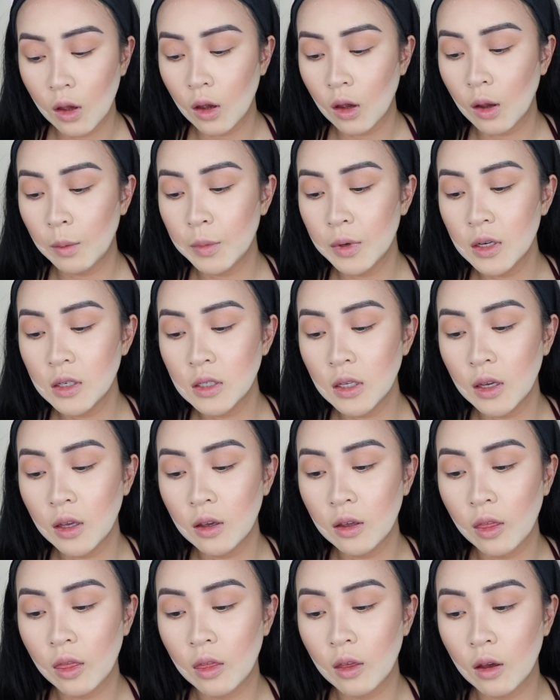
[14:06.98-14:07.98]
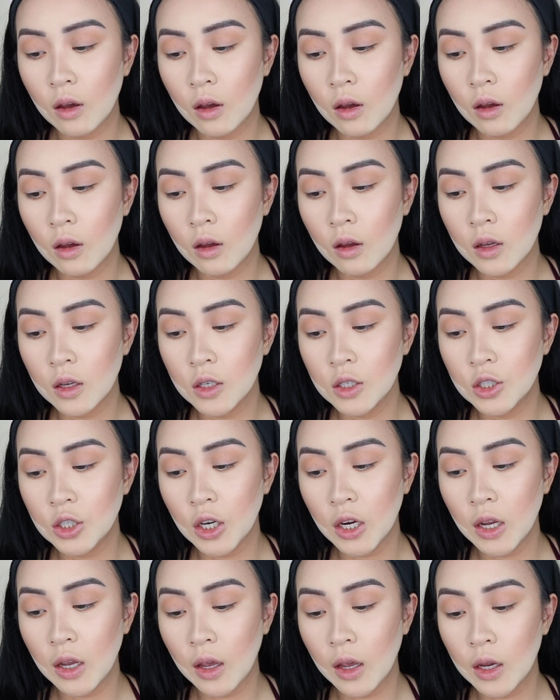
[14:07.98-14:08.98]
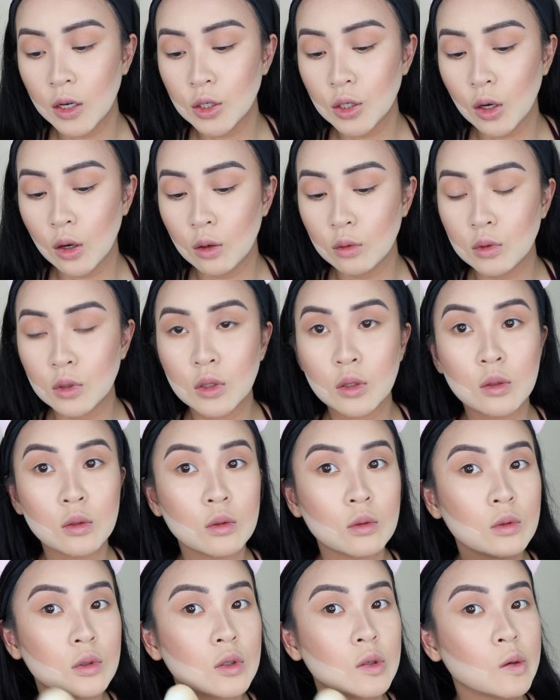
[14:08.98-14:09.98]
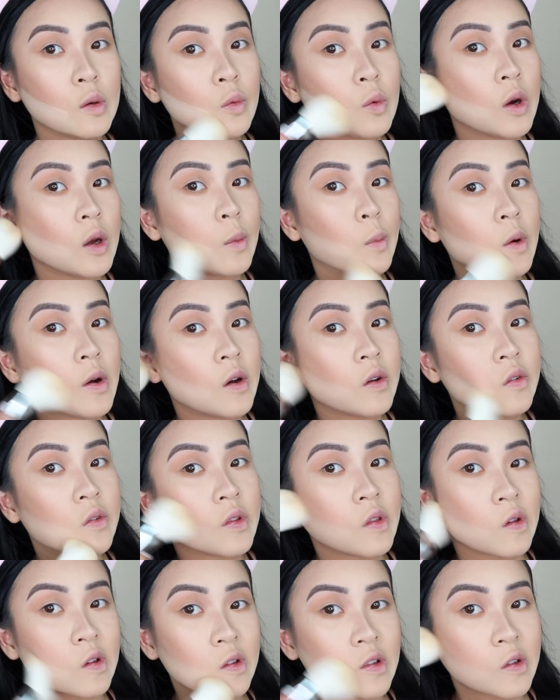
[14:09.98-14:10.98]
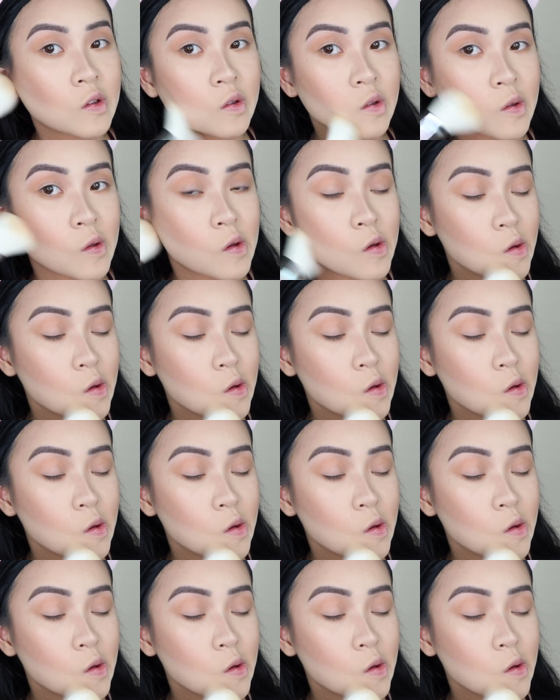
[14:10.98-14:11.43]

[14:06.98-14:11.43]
I'm gonna take the JH02 to wipe off this.